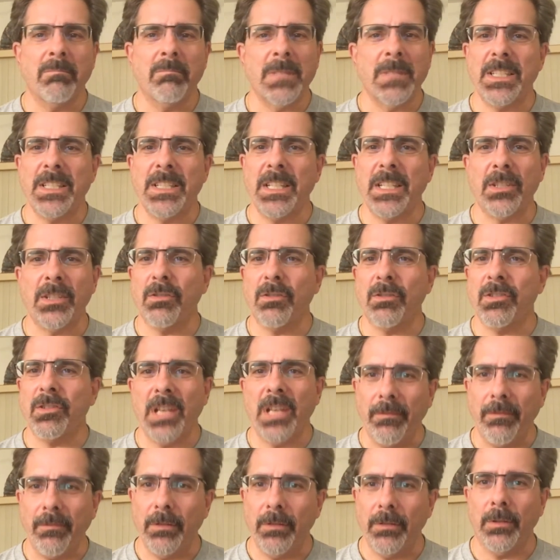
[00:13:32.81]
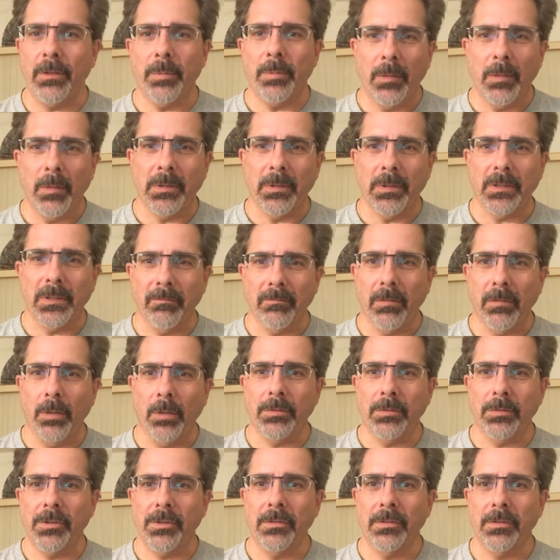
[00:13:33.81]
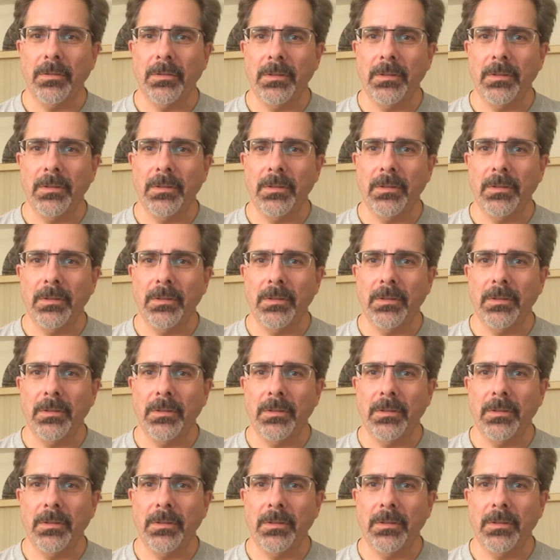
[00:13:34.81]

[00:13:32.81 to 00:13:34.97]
6 or 7 Republican votes.